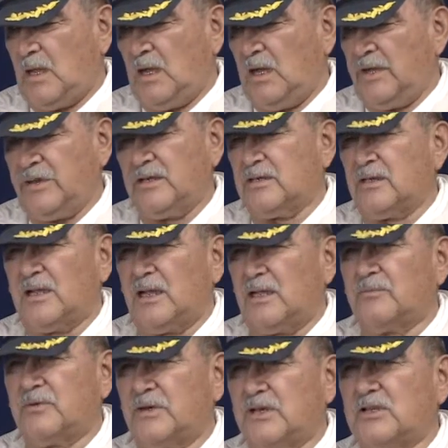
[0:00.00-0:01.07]
I I
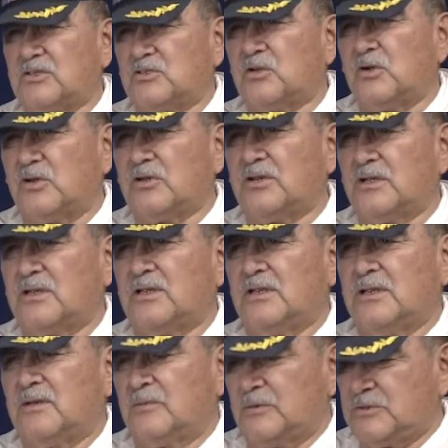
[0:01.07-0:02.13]
really enjoyed.
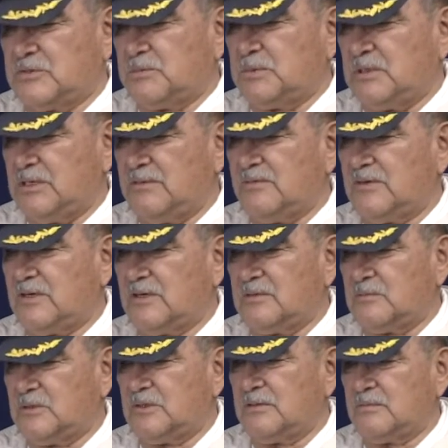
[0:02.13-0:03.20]
Would you believe it?
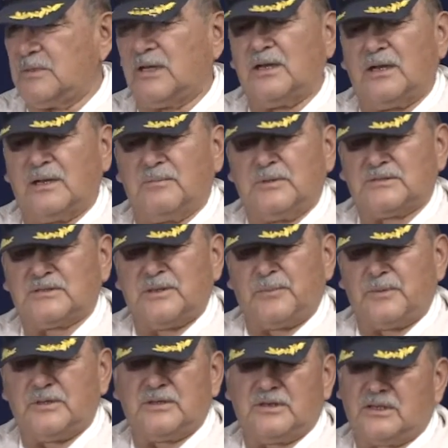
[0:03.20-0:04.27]
I'm, I'm, i must have
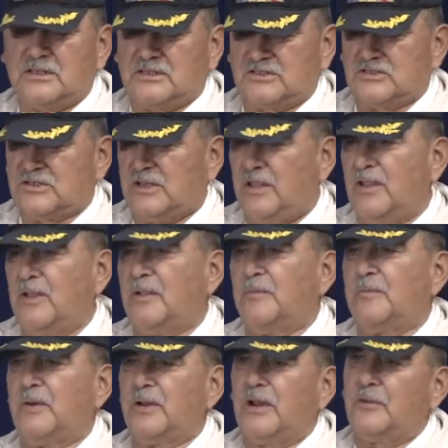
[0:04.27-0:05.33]
been nuts,
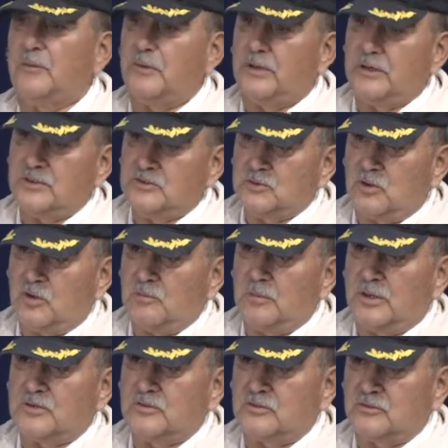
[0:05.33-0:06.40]
but I really enjoyed
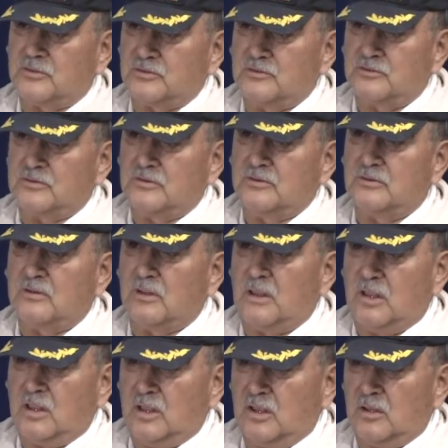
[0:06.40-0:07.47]
my tour doing
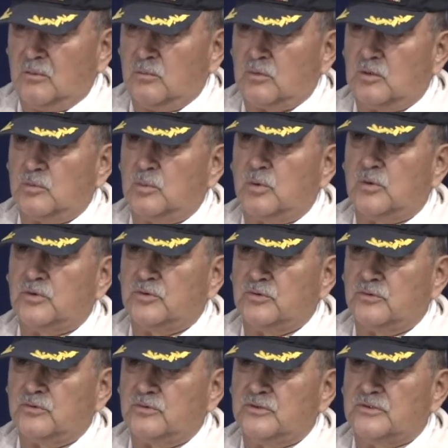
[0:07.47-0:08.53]
mm. World War
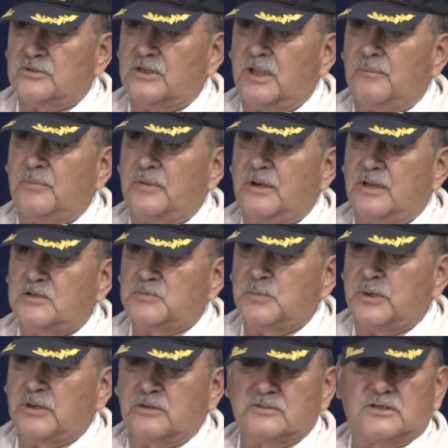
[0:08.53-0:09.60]
II. The time that I
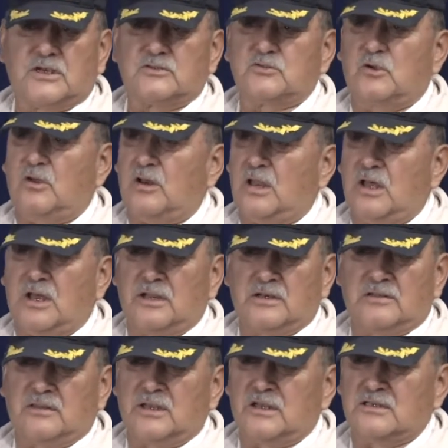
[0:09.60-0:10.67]
spent because I saw a lot
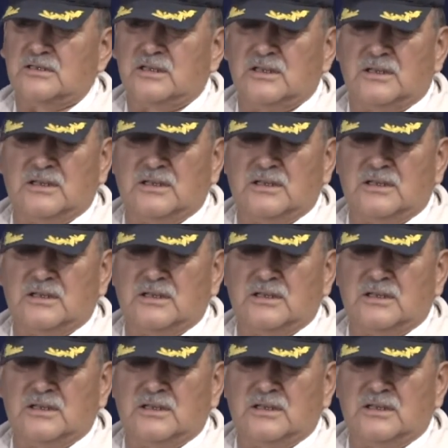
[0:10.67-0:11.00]
of things,